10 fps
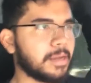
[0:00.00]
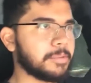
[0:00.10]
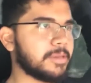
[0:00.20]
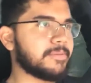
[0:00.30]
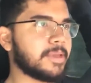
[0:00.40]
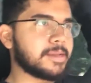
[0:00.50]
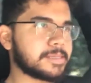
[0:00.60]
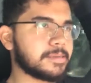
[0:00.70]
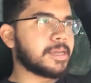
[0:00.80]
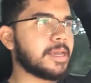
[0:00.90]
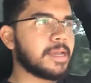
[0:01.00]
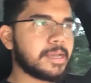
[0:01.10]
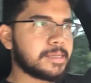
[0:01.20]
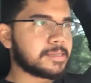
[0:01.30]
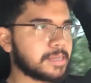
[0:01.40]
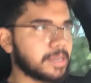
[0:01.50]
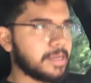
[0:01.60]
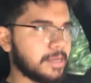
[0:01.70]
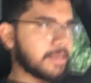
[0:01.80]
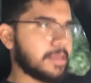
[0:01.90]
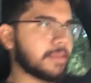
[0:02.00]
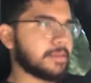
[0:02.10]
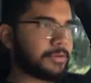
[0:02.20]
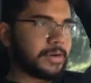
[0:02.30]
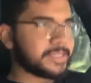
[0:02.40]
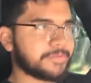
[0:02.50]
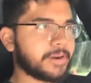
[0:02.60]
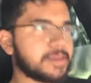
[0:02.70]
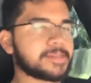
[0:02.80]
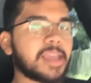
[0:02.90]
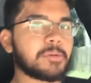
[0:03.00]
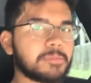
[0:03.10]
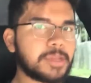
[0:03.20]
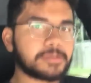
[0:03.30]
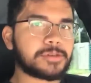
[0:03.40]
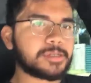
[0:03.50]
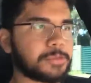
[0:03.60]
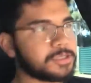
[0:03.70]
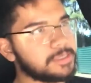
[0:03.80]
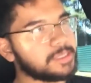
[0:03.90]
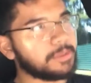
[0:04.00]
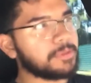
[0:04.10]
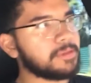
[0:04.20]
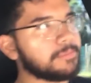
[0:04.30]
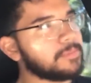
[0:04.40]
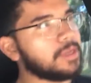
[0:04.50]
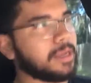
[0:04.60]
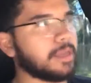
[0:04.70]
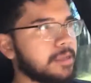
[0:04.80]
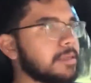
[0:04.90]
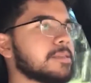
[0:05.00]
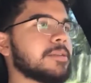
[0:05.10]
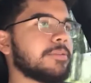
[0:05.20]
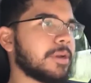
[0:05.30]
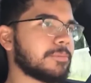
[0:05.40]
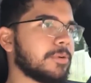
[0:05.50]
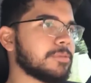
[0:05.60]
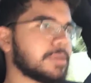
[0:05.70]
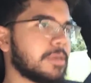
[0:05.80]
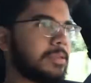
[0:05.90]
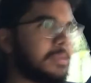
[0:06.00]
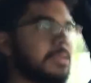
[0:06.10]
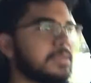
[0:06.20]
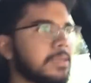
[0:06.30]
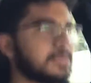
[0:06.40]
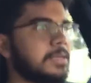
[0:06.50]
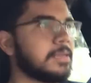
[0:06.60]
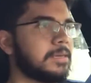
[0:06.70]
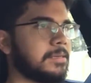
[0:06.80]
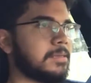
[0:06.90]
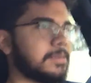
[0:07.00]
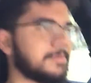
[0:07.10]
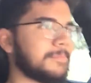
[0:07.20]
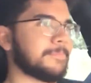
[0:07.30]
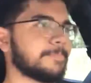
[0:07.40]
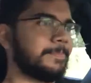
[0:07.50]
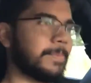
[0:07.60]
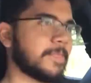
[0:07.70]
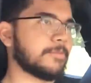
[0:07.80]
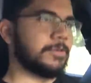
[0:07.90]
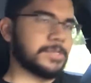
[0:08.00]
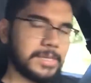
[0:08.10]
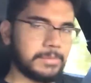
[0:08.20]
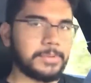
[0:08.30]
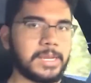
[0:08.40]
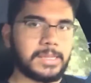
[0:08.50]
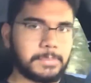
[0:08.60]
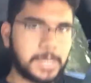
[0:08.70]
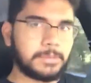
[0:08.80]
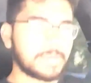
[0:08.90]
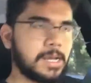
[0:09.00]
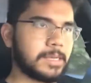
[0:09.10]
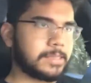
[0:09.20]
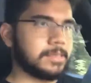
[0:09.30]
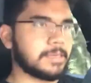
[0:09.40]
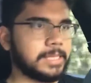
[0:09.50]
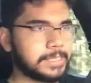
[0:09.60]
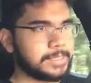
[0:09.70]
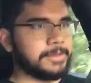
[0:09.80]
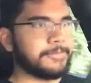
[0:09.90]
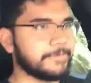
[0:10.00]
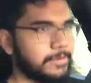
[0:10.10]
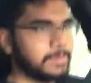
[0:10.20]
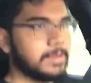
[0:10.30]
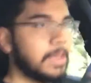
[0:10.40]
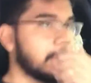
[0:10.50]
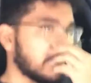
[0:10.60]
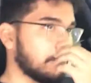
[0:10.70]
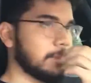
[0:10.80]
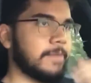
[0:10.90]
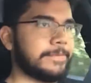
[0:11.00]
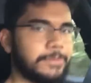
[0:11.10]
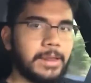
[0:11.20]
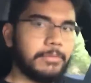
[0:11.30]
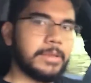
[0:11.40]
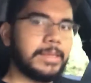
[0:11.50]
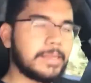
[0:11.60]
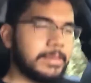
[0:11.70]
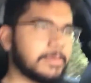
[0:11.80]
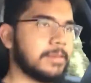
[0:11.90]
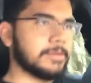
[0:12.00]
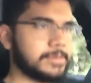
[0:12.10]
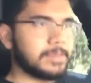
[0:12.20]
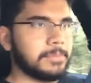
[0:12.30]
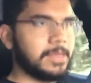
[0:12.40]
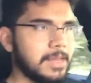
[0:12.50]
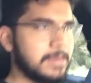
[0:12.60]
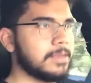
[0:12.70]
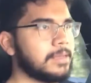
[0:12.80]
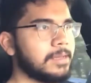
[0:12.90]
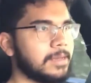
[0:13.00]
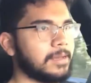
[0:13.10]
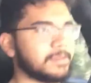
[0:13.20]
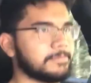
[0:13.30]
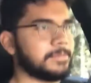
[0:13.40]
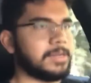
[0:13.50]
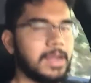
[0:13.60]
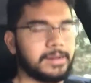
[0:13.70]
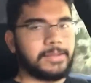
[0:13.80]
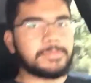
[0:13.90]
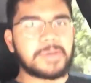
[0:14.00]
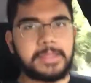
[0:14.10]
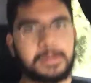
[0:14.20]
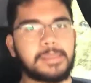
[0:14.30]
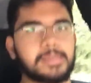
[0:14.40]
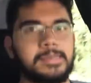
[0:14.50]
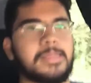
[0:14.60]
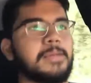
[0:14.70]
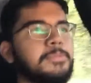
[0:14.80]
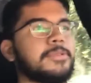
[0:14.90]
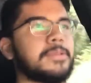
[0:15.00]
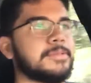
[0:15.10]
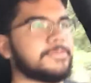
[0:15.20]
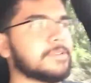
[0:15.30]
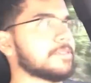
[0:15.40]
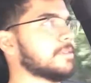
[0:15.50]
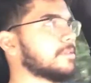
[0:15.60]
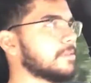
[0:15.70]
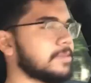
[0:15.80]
I believe the SLKs and the Crossfires came with a manual transmission, some of them, and it's a direct bolt-on. Of course, you have to bring in the pedal box and all that stuff. I would love to do that one, someday, but I'd have to buy another daily at that point first,